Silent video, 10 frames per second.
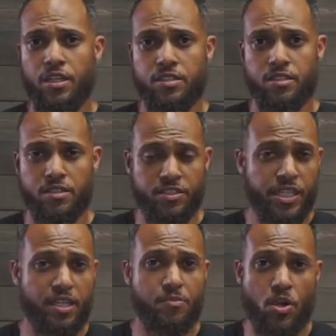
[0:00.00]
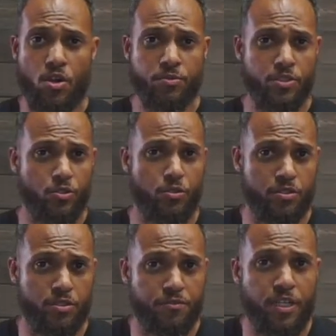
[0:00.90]
to take up arms in order
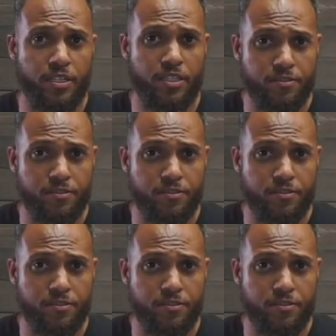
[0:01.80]
to fight?